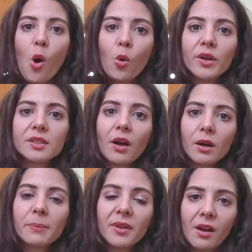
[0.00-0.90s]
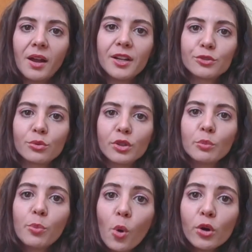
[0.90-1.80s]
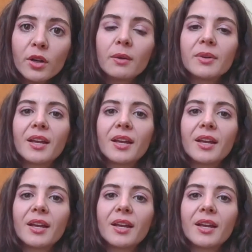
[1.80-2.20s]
always harping on is really important,